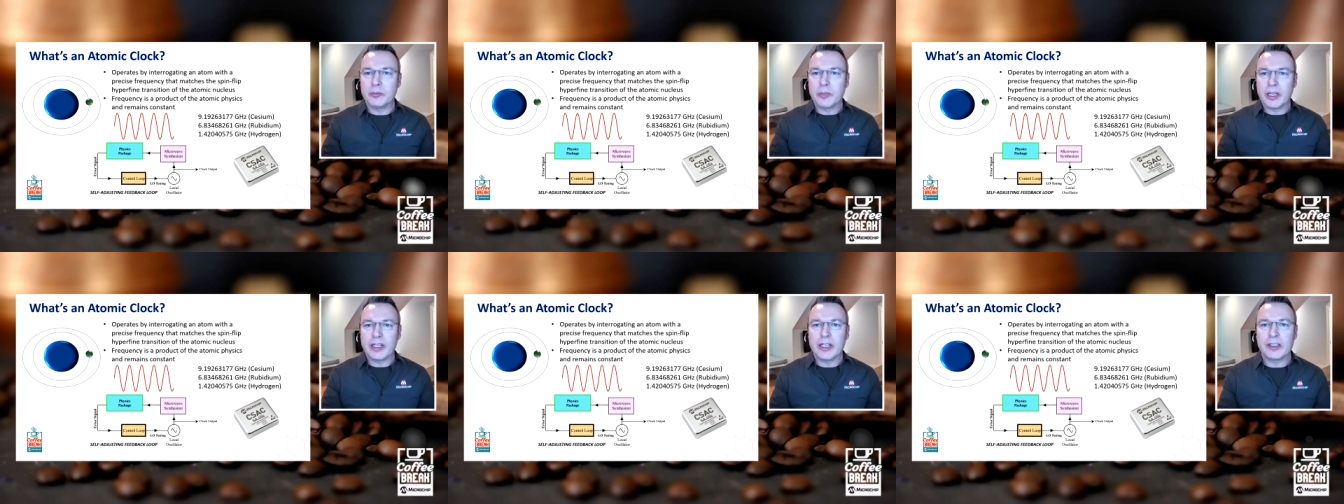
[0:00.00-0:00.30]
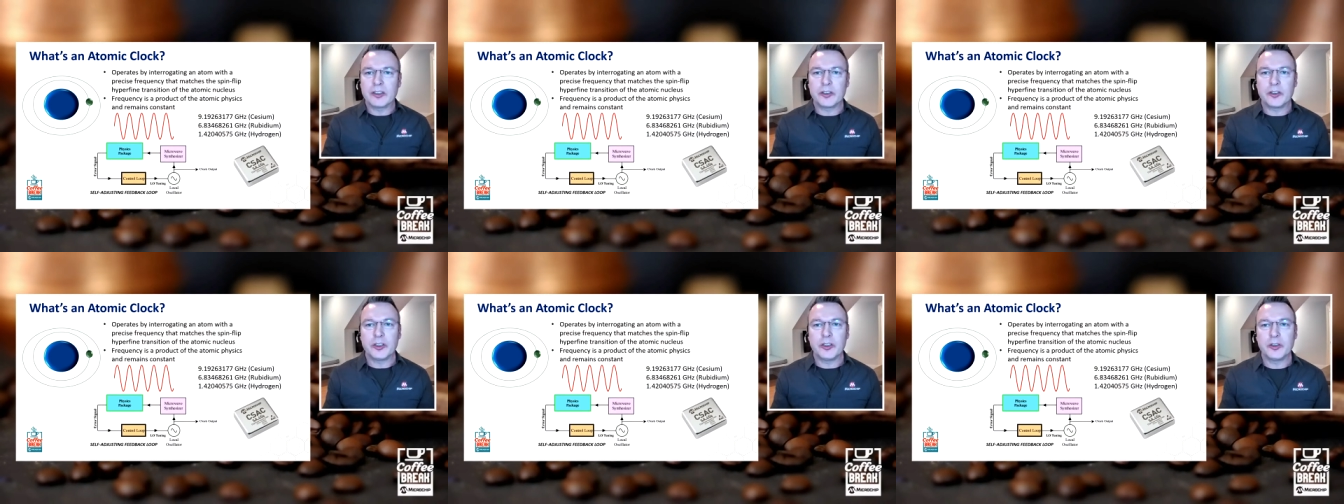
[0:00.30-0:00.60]
and
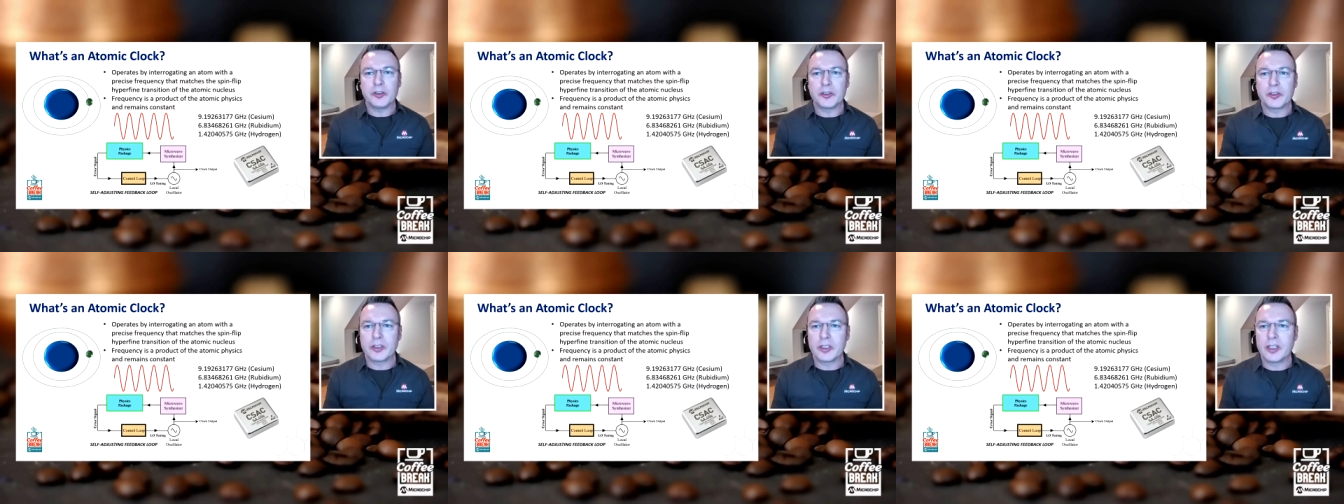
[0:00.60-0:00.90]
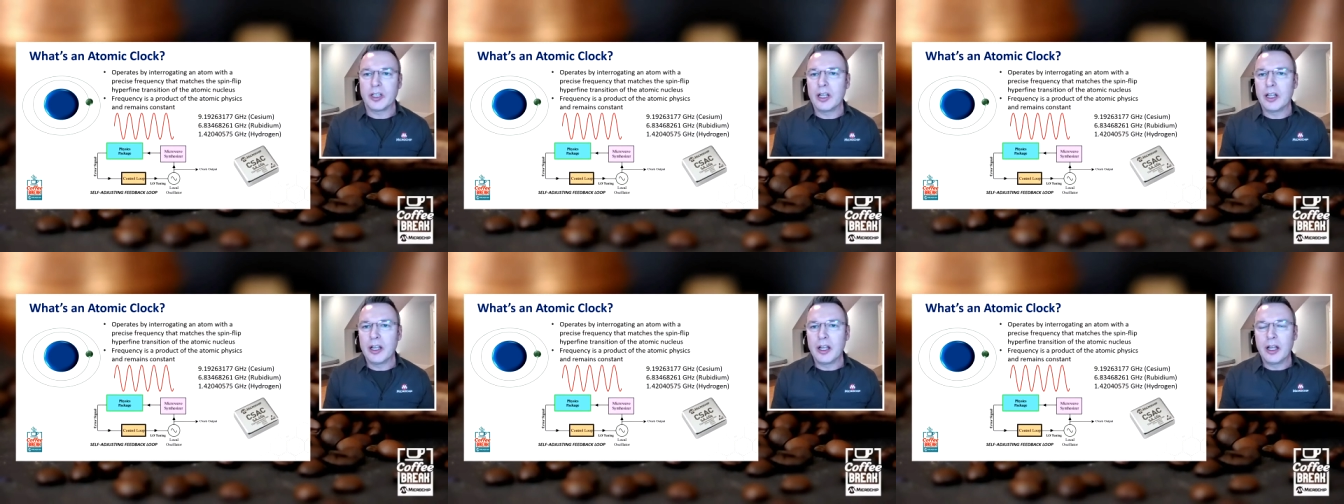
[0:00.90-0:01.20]
it's used
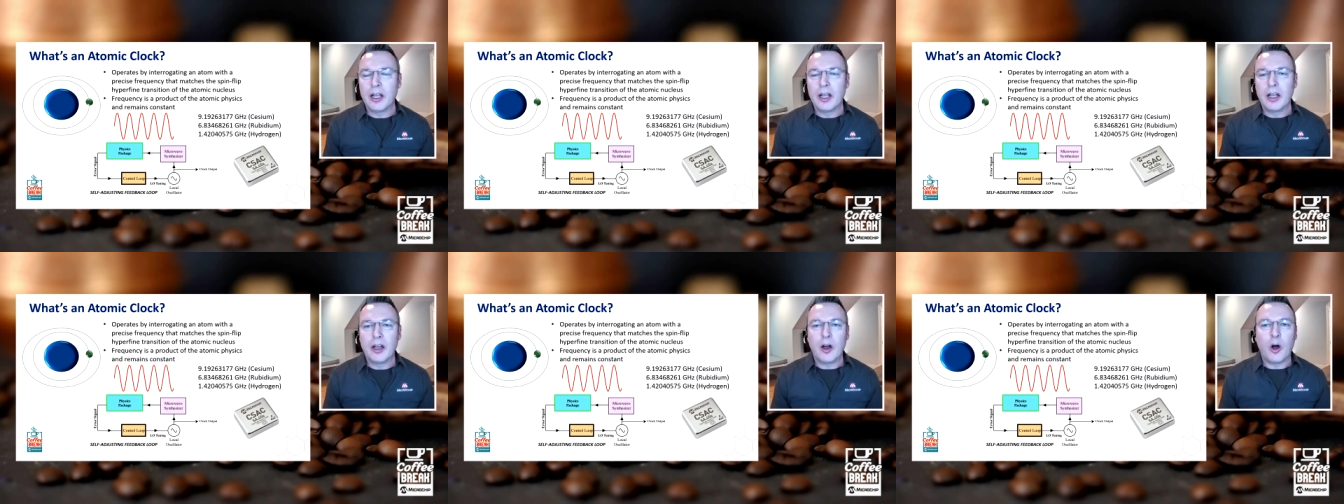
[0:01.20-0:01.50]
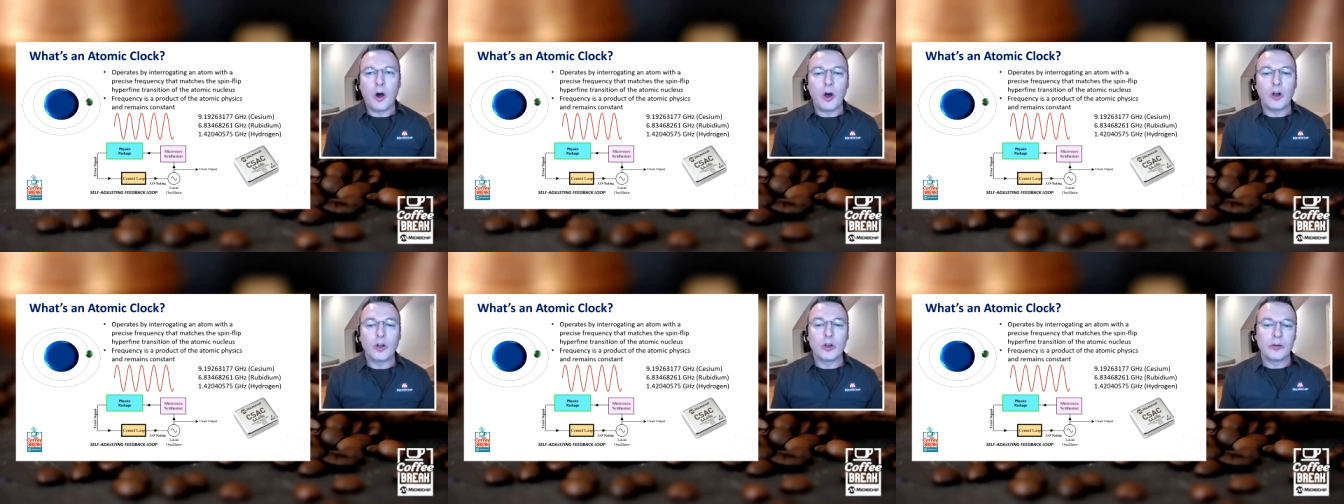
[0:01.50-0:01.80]

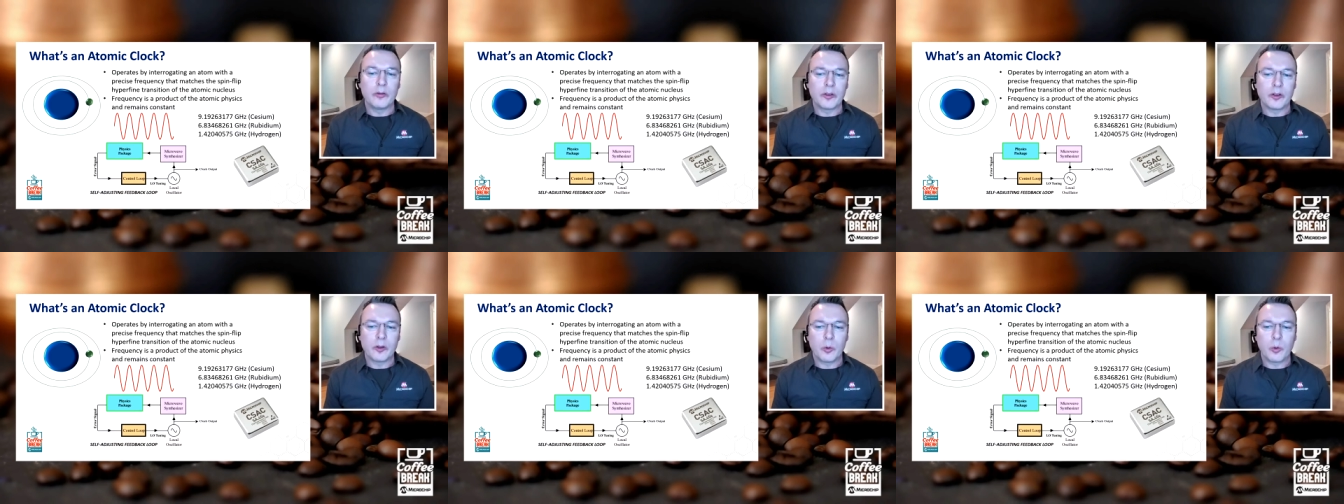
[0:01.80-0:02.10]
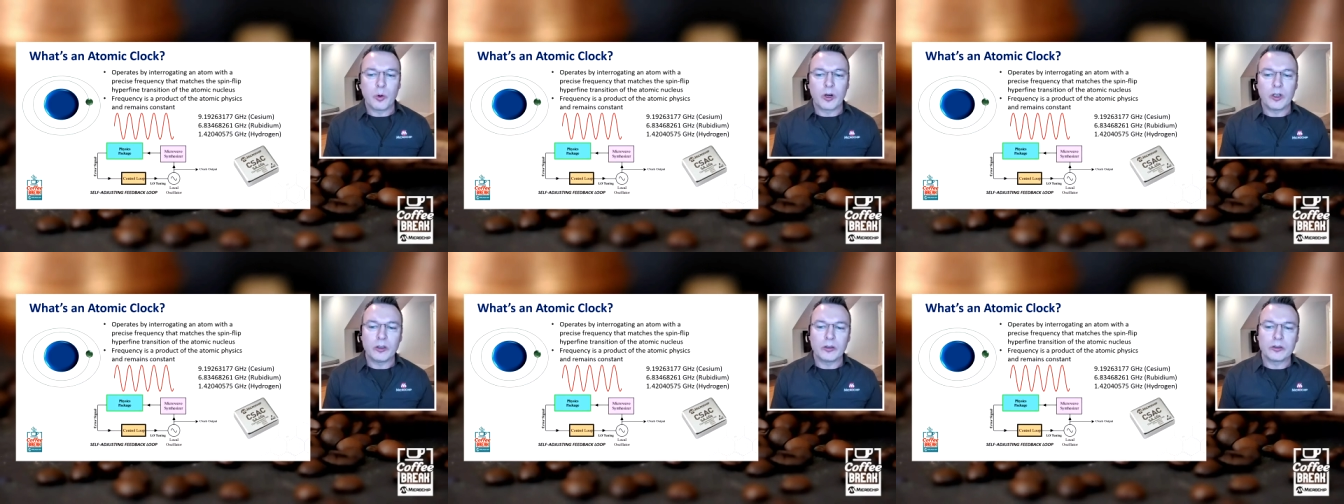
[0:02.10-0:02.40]
all over the
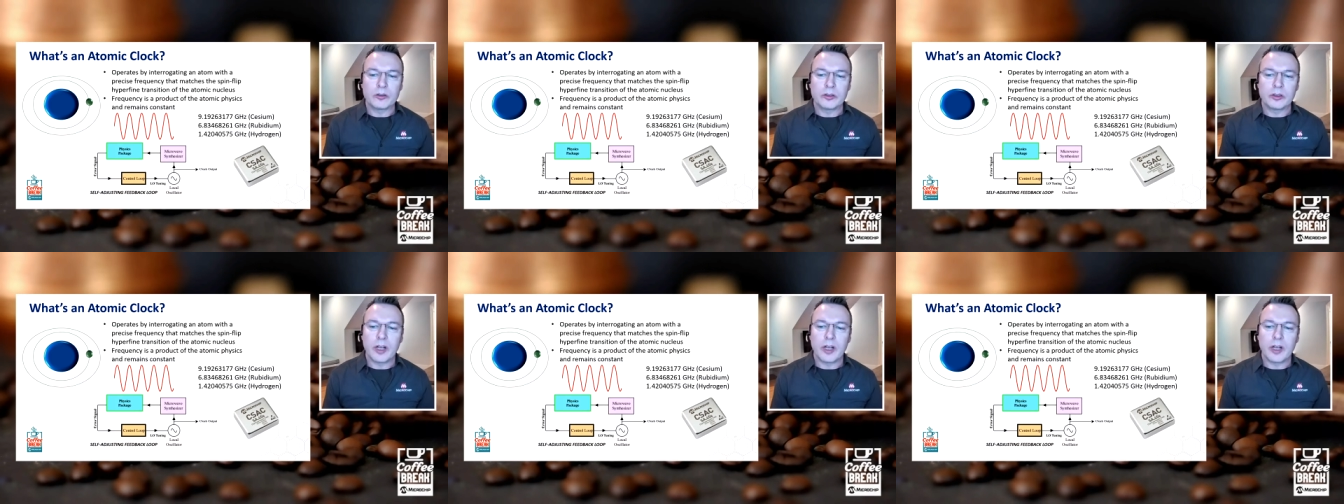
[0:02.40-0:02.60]
world.